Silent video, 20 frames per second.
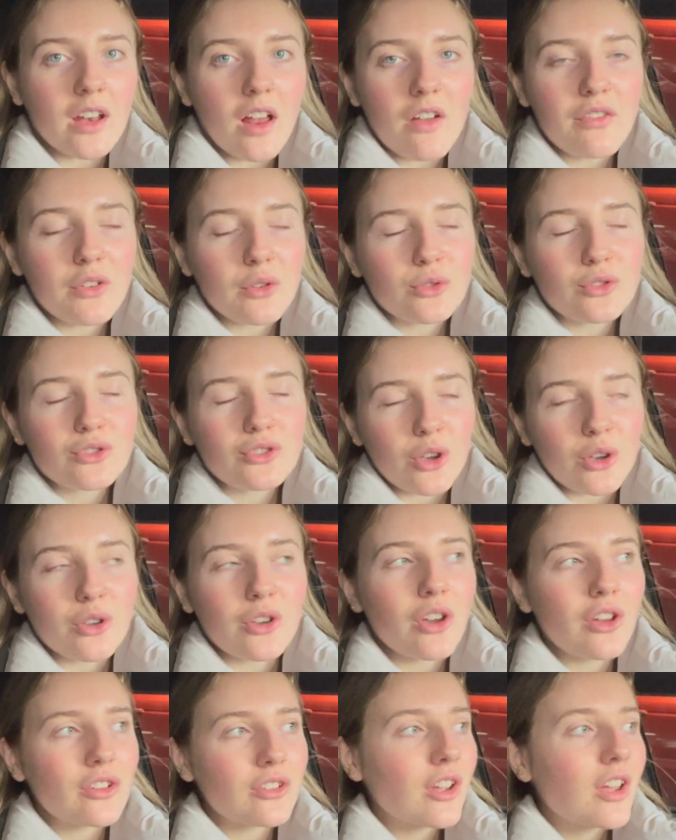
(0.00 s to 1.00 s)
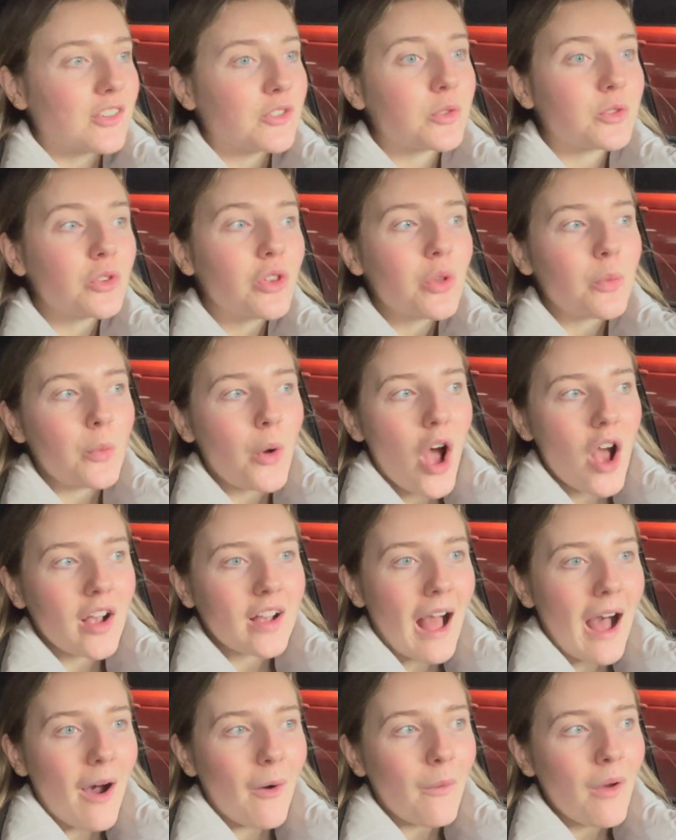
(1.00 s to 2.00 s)
I feel so good. So it's not the
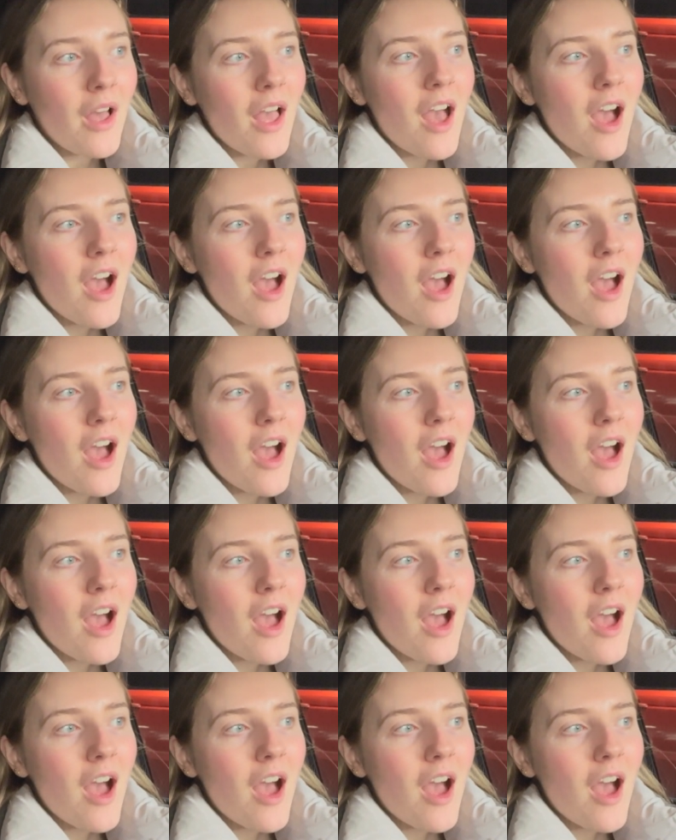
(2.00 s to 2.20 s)
workout.